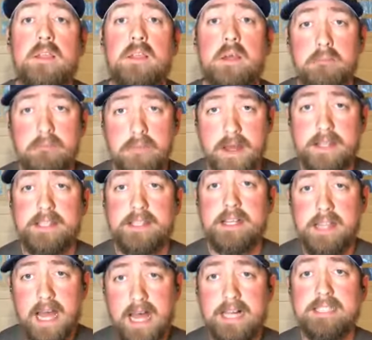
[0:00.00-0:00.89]
they're meant to
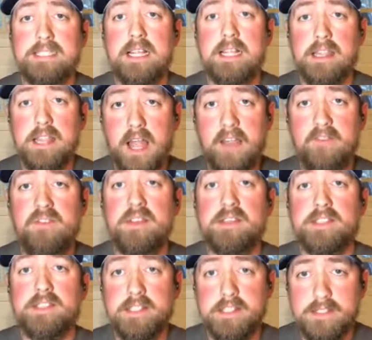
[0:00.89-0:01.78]
last the life of
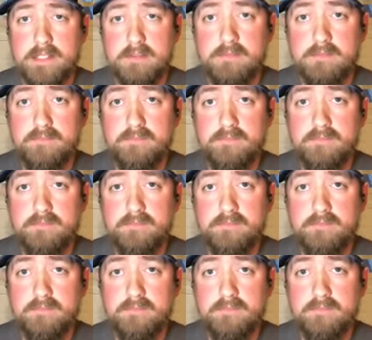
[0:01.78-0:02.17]
the system.